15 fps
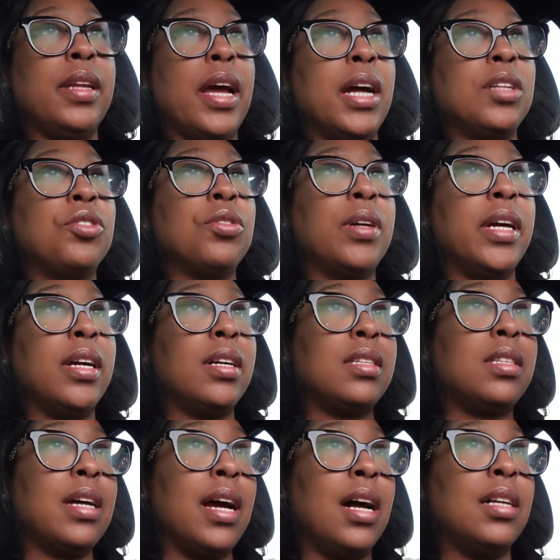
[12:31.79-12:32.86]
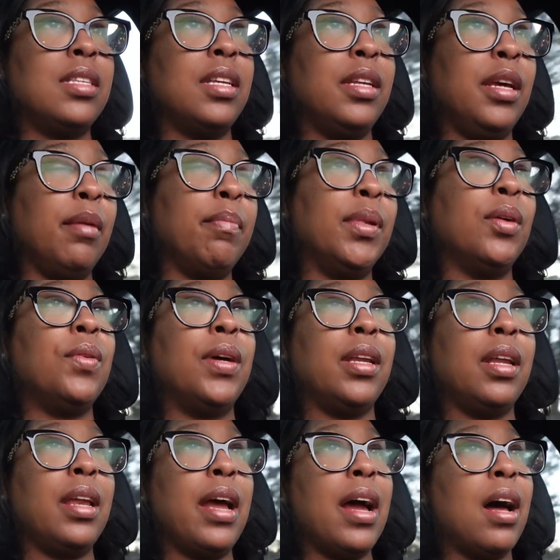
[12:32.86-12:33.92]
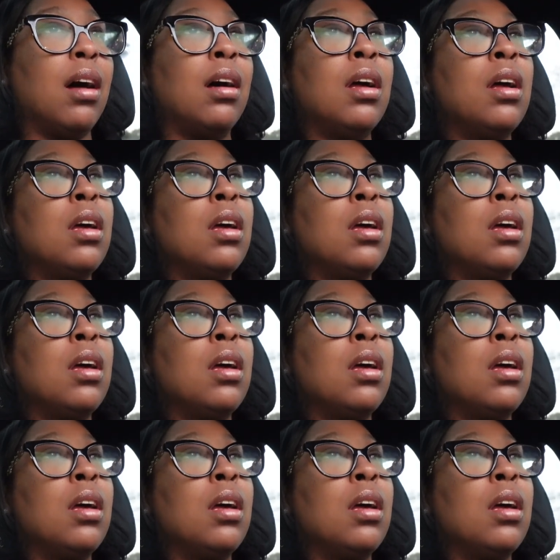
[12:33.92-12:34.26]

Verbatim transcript: natural hairstyles and then blowing it out.